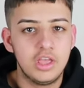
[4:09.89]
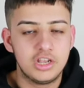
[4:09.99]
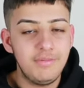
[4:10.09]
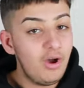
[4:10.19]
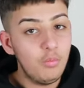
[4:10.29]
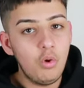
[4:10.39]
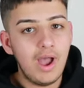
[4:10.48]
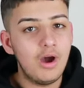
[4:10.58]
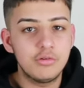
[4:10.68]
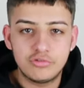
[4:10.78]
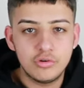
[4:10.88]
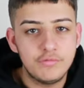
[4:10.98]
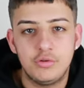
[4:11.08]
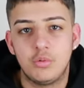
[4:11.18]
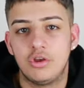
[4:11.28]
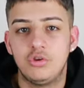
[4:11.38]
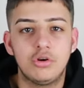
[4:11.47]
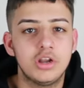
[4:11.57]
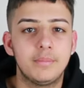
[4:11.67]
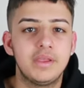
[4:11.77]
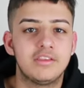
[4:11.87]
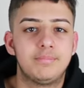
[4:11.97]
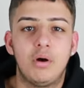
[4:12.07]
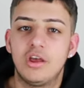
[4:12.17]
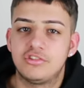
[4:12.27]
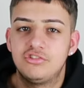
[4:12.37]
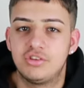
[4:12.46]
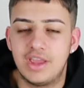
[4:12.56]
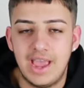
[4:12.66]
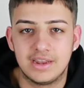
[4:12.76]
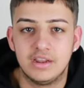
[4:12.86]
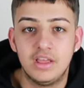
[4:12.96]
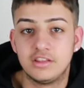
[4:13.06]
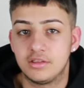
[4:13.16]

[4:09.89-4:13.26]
no matter how truthful you are, you're going to be as biased as you can